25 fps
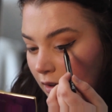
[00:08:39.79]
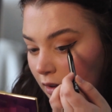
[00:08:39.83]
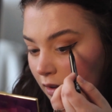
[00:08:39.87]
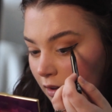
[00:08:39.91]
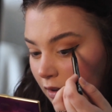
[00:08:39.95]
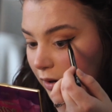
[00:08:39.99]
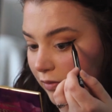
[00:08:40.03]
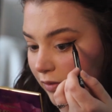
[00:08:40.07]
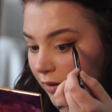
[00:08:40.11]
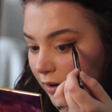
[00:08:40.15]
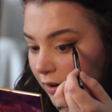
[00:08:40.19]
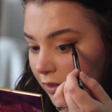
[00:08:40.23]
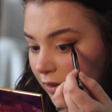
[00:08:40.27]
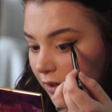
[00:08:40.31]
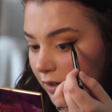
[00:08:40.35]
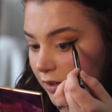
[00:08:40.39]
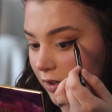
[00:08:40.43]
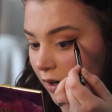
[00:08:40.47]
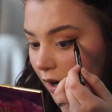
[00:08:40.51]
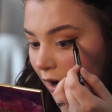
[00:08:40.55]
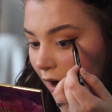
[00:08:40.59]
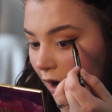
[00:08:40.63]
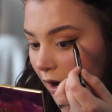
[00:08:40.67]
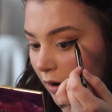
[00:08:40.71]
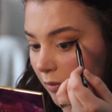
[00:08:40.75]
I found the
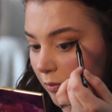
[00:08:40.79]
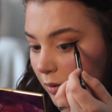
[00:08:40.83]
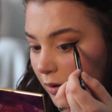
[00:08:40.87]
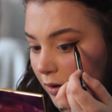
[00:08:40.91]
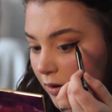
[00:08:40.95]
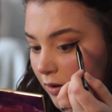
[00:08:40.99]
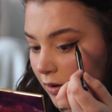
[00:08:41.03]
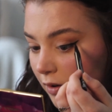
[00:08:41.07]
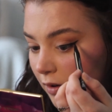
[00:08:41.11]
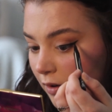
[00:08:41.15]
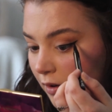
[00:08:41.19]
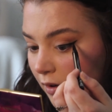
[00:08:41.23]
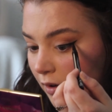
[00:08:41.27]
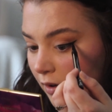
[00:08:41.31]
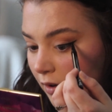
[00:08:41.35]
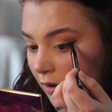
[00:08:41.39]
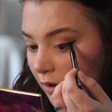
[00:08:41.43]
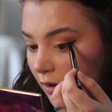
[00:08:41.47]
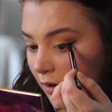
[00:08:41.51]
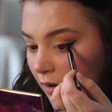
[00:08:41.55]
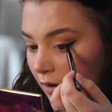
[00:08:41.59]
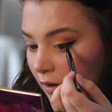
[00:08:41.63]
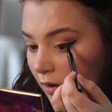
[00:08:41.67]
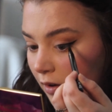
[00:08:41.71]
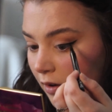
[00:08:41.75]
top
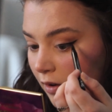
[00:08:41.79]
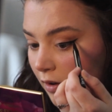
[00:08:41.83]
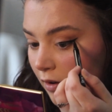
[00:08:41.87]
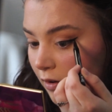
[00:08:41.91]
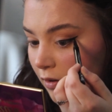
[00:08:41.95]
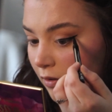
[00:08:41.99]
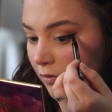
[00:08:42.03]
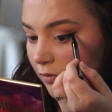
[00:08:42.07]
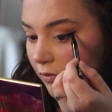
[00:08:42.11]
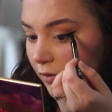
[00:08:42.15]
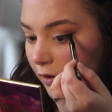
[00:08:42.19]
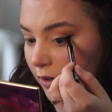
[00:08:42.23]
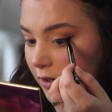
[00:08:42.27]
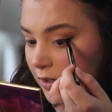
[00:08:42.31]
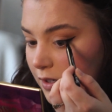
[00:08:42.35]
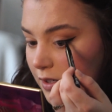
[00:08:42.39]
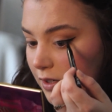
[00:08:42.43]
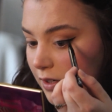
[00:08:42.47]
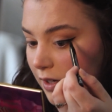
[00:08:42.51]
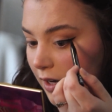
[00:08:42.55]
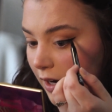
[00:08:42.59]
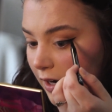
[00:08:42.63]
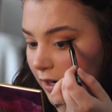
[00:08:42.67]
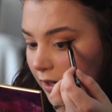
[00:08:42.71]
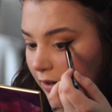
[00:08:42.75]

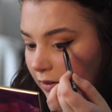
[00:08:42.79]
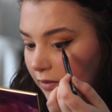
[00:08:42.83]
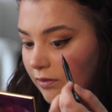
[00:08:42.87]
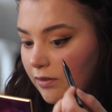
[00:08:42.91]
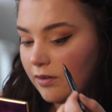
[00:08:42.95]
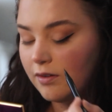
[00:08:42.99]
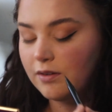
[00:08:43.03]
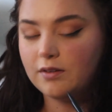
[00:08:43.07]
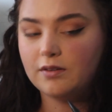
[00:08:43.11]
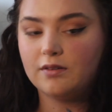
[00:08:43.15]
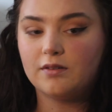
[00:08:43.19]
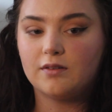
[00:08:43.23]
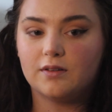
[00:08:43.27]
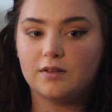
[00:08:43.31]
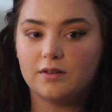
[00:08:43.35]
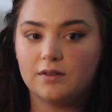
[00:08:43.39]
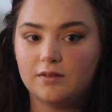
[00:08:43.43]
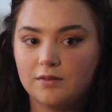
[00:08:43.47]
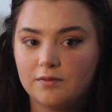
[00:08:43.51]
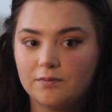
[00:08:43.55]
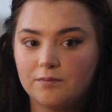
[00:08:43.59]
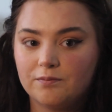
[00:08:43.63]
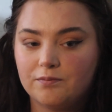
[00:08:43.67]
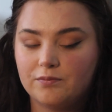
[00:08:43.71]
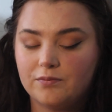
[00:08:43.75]
first kind of
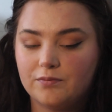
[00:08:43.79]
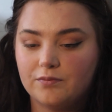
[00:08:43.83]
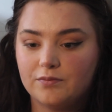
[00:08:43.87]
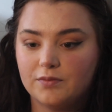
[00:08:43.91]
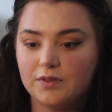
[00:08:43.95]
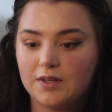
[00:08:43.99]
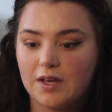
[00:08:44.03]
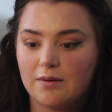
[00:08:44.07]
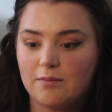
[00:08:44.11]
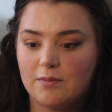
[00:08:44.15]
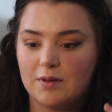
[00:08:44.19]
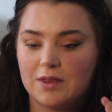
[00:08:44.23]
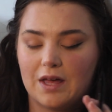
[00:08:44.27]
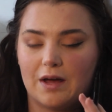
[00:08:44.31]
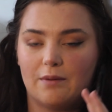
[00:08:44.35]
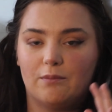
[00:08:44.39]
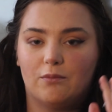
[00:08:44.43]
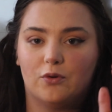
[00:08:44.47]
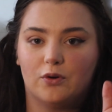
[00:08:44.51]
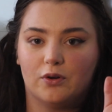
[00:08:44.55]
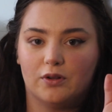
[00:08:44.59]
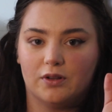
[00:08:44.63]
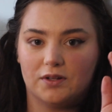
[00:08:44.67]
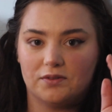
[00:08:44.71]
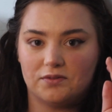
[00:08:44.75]
gave me that
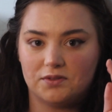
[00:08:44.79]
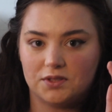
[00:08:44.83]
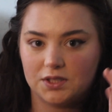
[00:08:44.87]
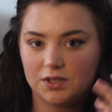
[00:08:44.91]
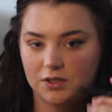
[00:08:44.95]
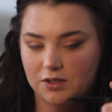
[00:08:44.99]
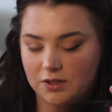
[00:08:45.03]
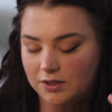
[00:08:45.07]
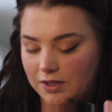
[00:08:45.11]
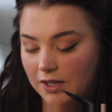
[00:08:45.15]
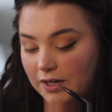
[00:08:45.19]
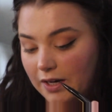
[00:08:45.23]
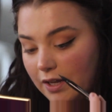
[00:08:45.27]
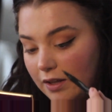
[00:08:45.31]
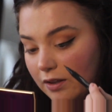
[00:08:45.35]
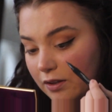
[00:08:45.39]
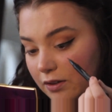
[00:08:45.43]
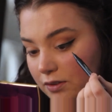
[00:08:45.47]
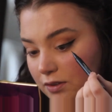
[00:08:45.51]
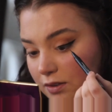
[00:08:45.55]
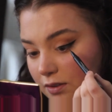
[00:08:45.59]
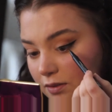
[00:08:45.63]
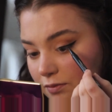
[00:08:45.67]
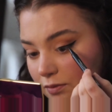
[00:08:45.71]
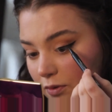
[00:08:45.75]
more lifted look that I
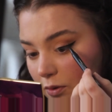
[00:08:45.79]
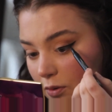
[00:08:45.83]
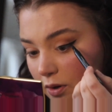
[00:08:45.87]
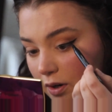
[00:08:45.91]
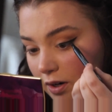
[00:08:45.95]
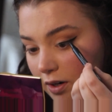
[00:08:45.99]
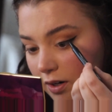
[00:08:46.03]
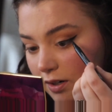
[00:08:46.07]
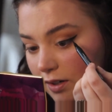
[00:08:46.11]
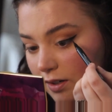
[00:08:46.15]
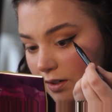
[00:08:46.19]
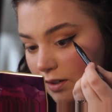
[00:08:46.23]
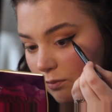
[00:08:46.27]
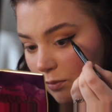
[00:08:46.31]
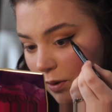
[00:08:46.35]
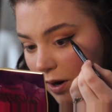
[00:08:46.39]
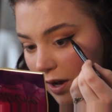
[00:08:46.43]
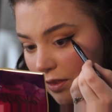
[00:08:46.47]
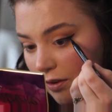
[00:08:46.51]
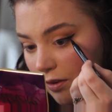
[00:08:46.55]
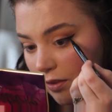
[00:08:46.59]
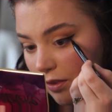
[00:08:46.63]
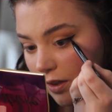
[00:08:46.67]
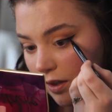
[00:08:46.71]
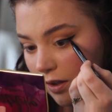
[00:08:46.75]
looked for, and
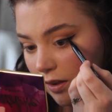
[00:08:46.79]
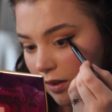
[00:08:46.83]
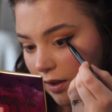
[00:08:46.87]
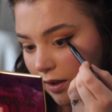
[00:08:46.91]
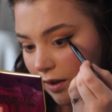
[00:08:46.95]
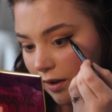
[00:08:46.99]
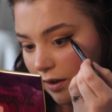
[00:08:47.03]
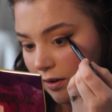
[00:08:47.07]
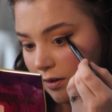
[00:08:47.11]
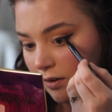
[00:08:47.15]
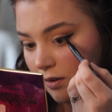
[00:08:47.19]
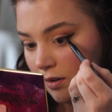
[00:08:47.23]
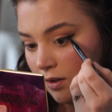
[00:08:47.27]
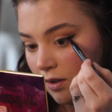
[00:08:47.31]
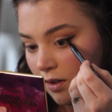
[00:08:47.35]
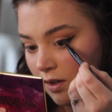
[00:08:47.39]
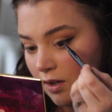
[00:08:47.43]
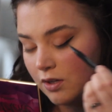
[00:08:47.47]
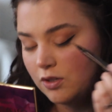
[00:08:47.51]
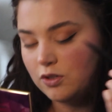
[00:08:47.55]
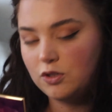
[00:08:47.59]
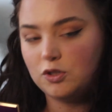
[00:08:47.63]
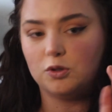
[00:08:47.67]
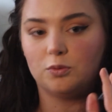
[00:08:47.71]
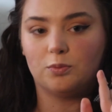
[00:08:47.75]
rather than the
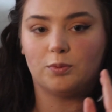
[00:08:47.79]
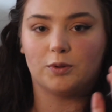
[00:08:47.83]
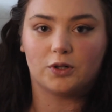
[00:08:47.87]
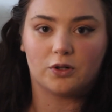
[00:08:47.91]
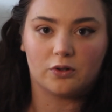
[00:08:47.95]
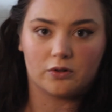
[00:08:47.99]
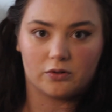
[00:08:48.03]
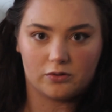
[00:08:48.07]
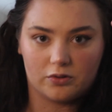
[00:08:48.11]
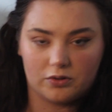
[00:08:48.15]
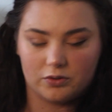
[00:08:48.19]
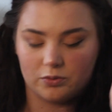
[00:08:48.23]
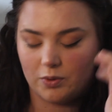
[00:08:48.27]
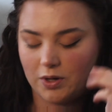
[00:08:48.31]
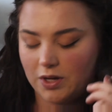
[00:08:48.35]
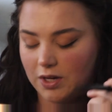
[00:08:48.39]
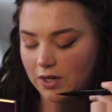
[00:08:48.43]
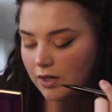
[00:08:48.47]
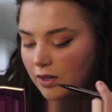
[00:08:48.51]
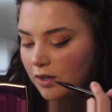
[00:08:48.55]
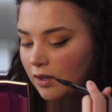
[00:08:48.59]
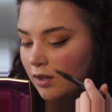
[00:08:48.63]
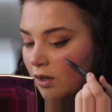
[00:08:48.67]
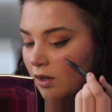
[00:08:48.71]
super curled wing.